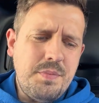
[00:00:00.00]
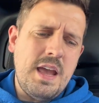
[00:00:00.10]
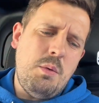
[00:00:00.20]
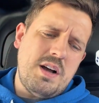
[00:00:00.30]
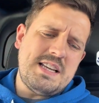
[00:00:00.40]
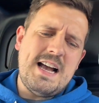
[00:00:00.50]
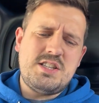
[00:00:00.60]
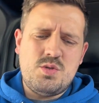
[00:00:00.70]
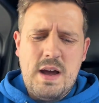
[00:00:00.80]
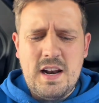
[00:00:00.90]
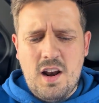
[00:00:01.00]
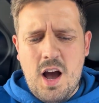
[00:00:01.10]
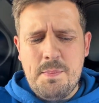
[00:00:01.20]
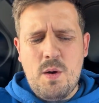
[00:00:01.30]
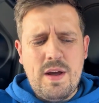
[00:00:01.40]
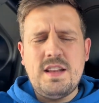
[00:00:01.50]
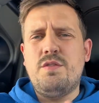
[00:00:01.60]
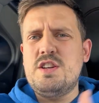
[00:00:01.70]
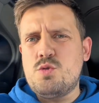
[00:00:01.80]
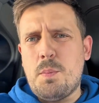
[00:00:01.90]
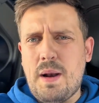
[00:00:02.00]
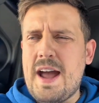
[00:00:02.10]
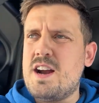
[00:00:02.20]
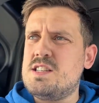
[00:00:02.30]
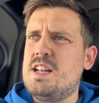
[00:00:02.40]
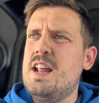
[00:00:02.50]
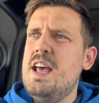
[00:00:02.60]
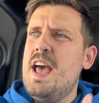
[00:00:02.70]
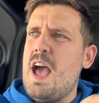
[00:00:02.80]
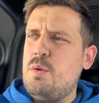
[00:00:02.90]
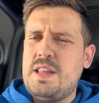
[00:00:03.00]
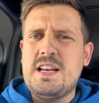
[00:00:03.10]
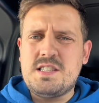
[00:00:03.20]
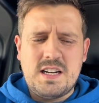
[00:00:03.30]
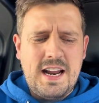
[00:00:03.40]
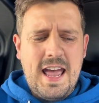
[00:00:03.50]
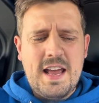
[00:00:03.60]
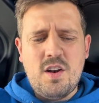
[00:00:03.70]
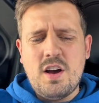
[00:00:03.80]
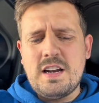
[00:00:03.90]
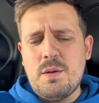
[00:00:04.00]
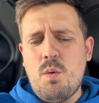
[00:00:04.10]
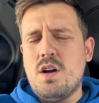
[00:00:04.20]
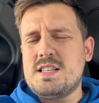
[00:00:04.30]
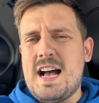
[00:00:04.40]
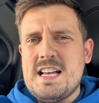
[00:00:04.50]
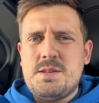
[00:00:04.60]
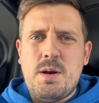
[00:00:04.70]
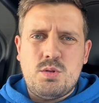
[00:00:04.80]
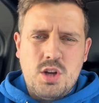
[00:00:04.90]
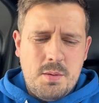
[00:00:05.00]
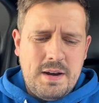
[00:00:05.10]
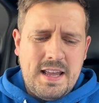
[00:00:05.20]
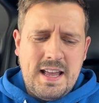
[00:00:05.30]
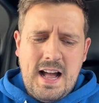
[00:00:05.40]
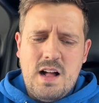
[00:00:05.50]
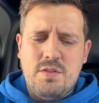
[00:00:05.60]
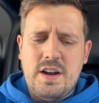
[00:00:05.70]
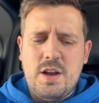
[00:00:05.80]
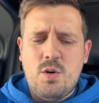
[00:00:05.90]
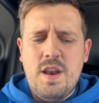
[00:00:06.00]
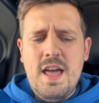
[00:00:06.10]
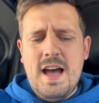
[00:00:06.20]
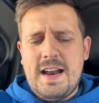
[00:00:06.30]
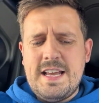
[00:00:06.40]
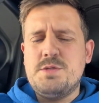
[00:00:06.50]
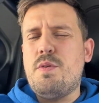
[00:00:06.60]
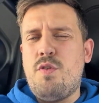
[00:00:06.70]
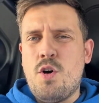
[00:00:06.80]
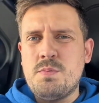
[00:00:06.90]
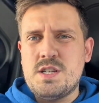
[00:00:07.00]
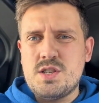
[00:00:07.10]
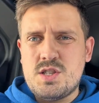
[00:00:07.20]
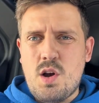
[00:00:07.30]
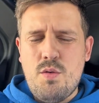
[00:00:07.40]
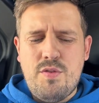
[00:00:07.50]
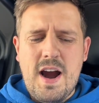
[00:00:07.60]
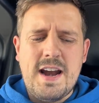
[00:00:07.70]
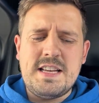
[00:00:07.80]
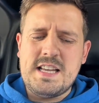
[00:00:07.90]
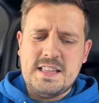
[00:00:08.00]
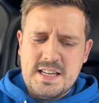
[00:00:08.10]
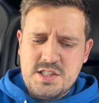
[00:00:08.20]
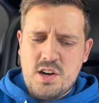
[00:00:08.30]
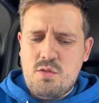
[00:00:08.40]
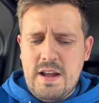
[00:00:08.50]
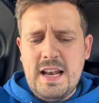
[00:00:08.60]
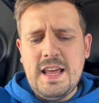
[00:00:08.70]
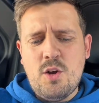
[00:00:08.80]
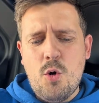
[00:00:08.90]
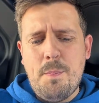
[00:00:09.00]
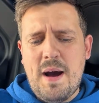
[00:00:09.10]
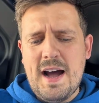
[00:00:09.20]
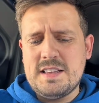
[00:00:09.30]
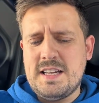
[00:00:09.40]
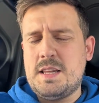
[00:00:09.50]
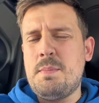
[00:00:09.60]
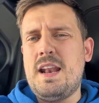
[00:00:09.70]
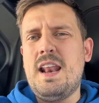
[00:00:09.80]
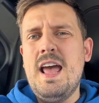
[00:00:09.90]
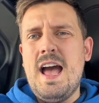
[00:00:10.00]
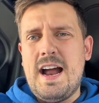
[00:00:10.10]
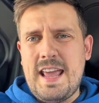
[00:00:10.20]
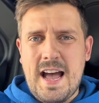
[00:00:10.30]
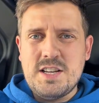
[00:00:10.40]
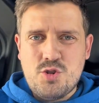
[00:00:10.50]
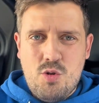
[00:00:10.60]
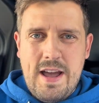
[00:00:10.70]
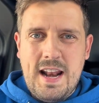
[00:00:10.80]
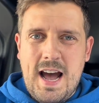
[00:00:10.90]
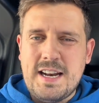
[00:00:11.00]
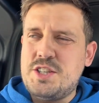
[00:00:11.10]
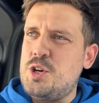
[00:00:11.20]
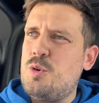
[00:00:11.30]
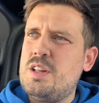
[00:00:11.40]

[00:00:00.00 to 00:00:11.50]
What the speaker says: He was asked as well a lot about individual players and how he thinks that they're getting on, and he was asked about Dominic Calvert-Lewin and his performances so far, and he said that he's on a really good path at the minute and he has great attitude.